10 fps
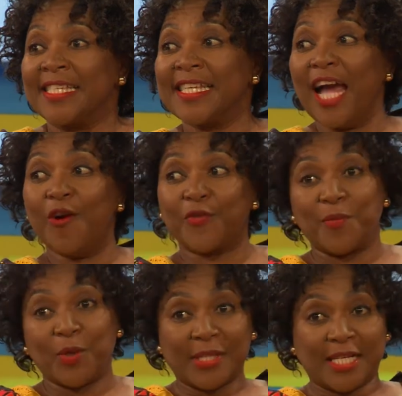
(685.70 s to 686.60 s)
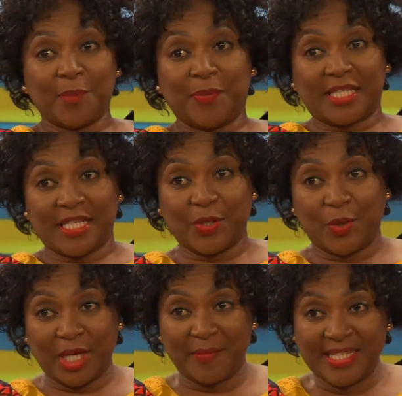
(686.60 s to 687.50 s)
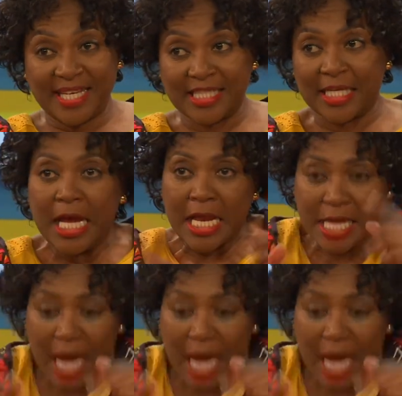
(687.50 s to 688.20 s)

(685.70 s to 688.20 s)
See how from those little pictures you got a message. Mm.